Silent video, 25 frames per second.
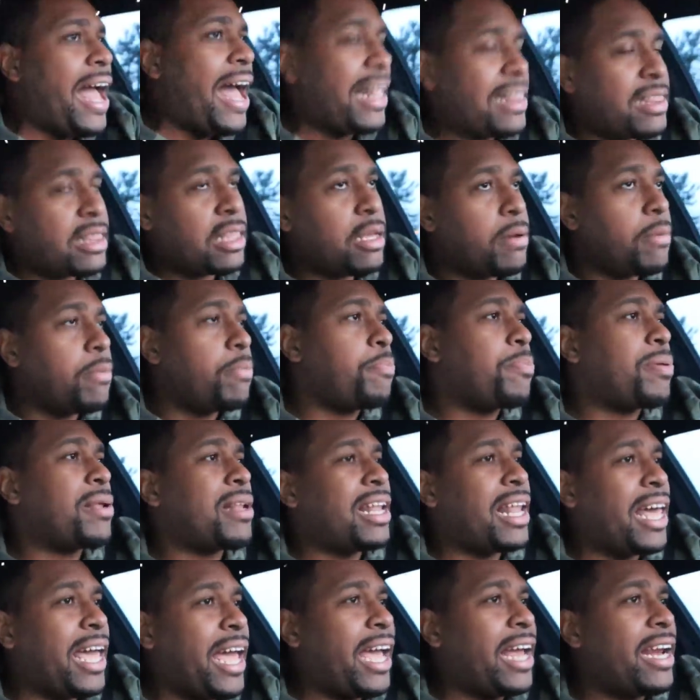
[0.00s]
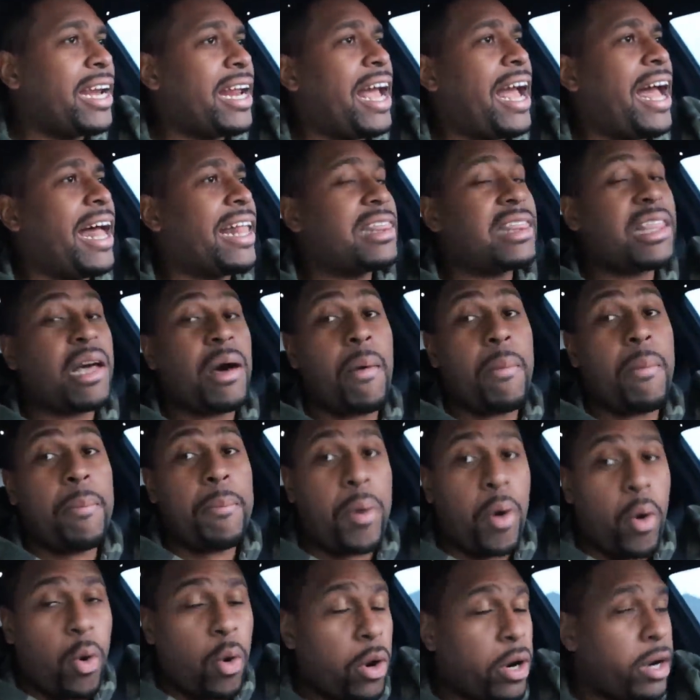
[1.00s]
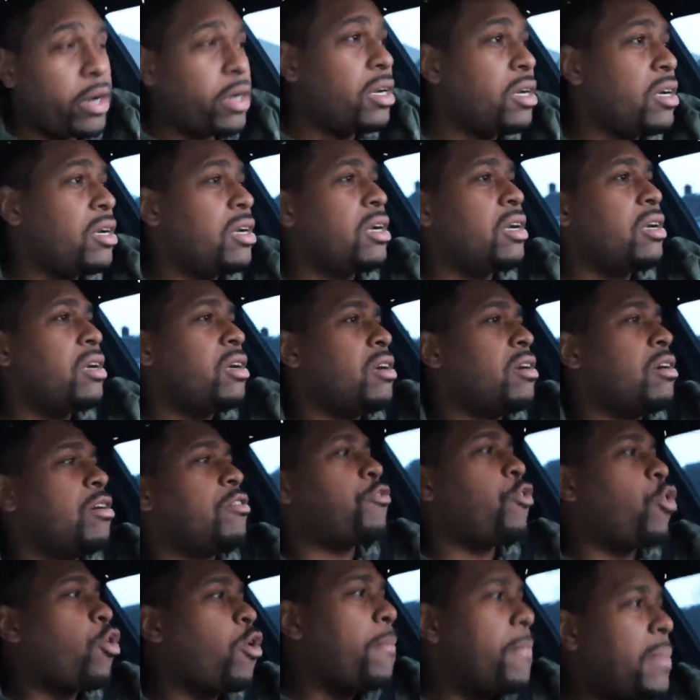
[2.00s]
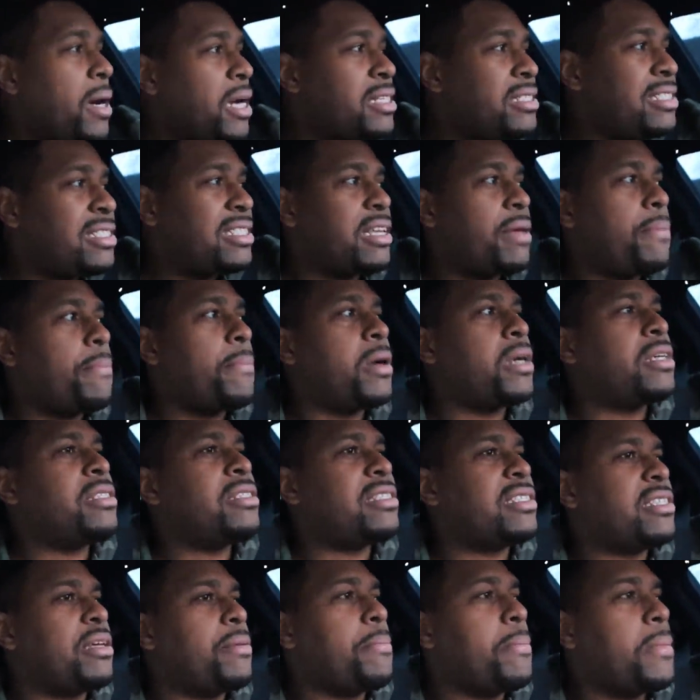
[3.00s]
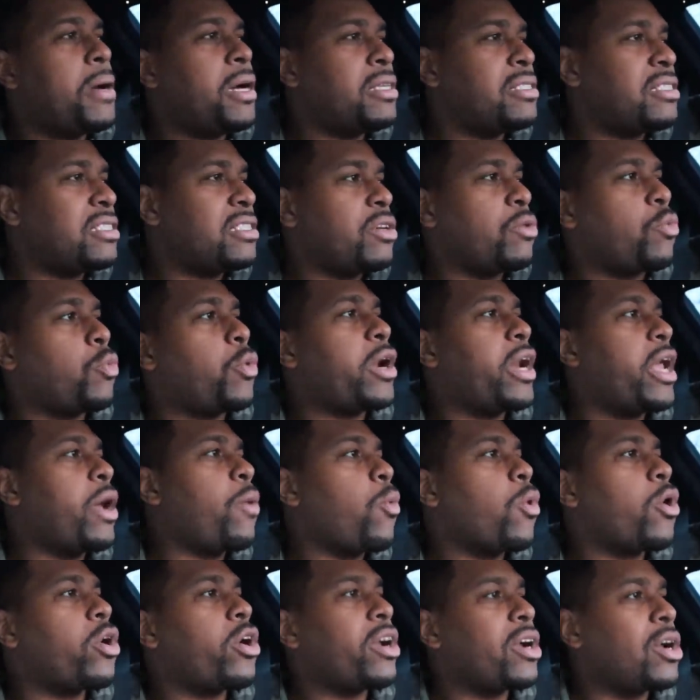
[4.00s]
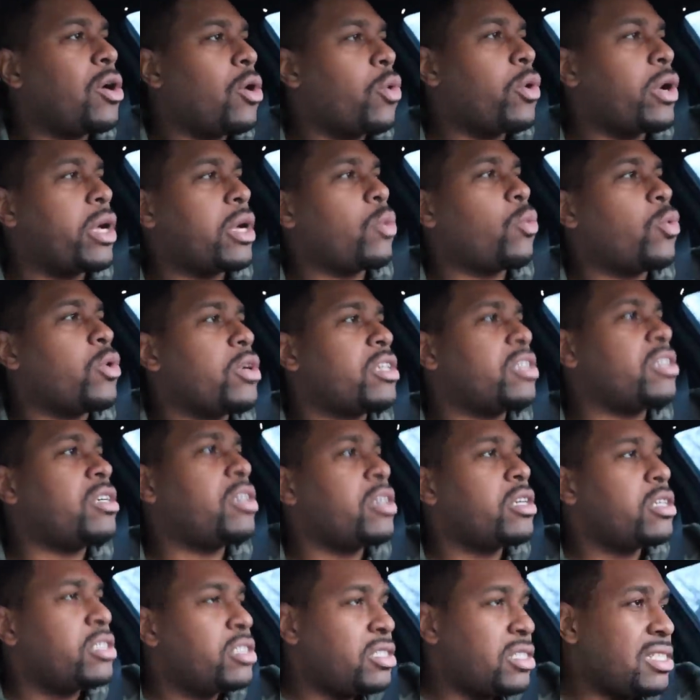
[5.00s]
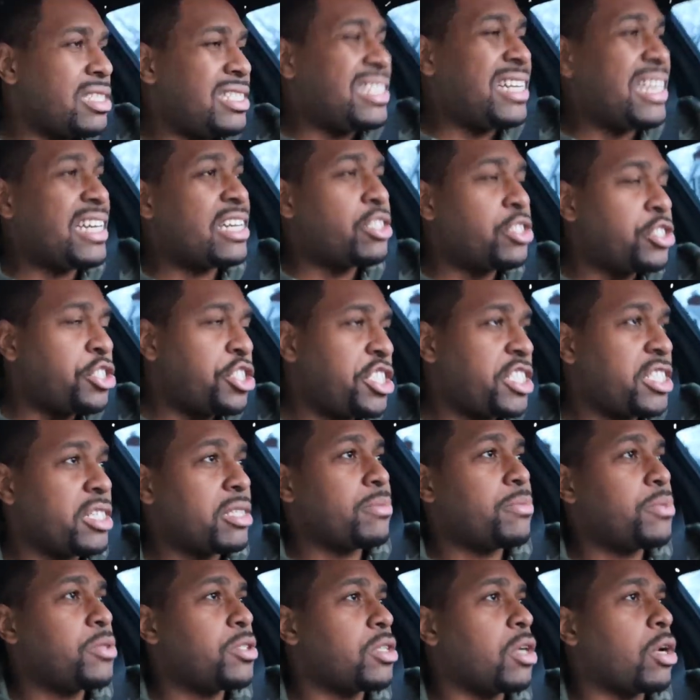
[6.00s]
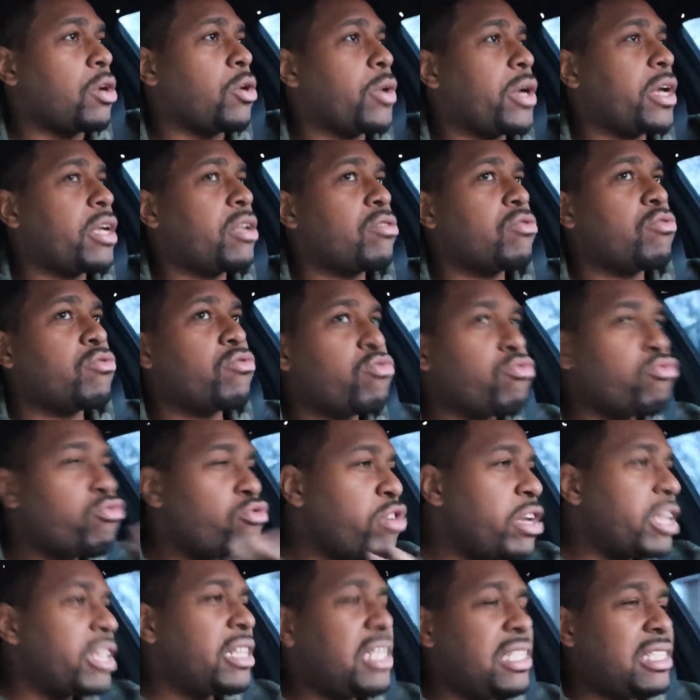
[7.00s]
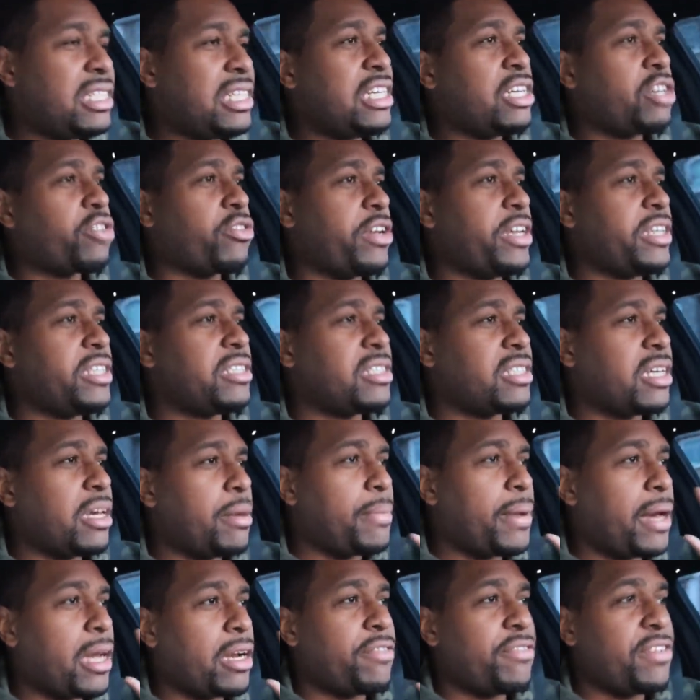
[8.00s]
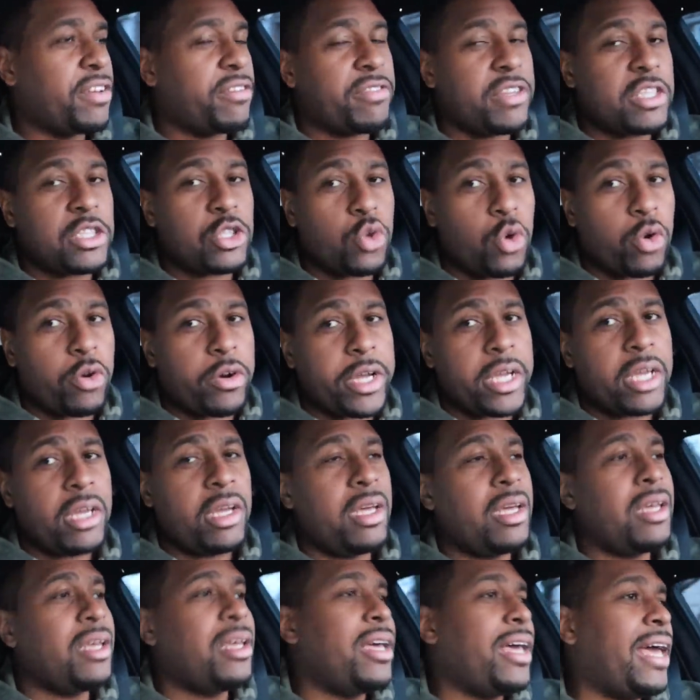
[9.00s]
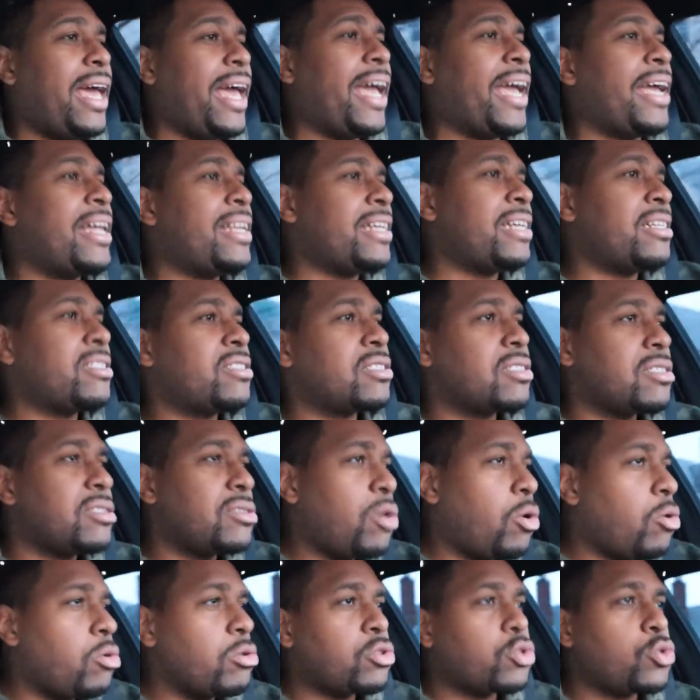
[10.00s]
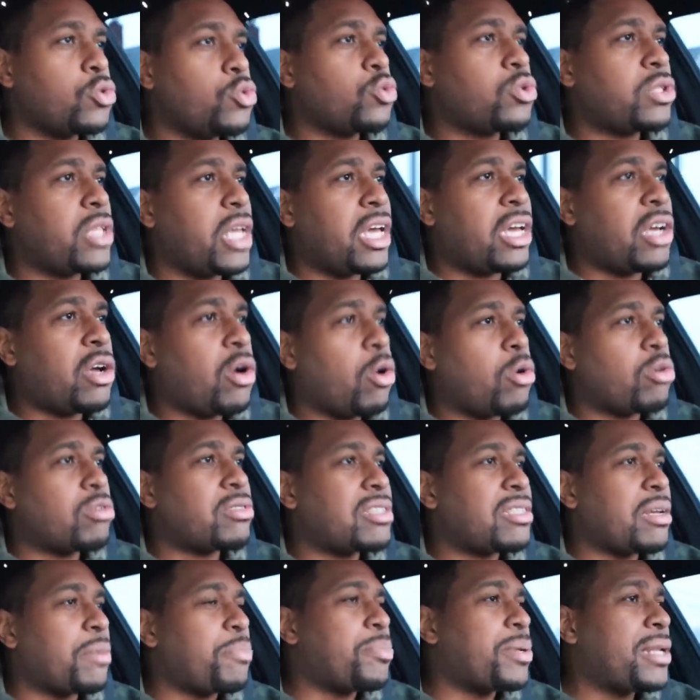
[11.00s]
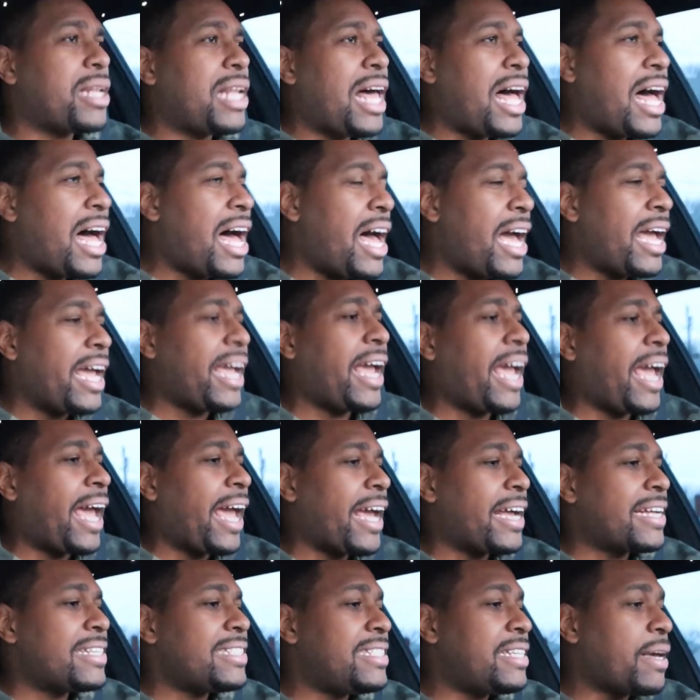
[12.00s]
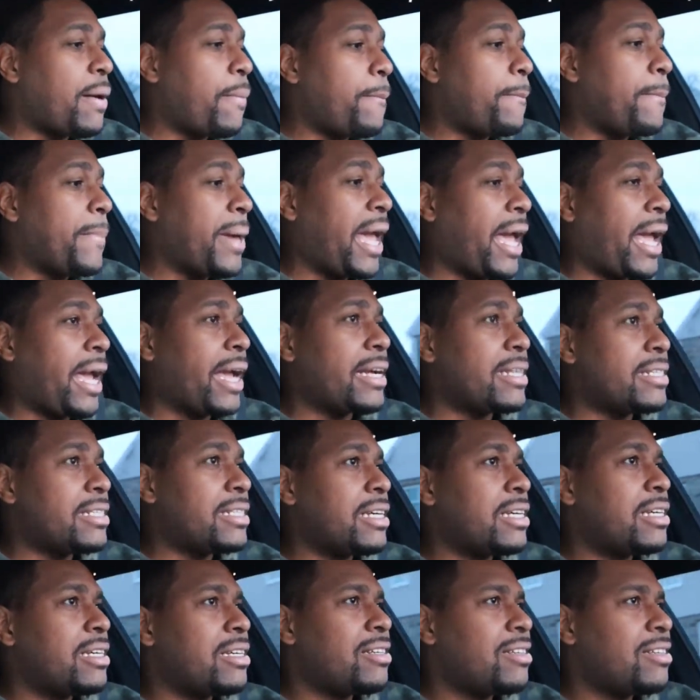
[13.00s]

at the plant, at the port, for months and months and months, and where they weren't going were to dealerships. So it really decreased the amount of inventory. And there's an old school thing called supply and demand.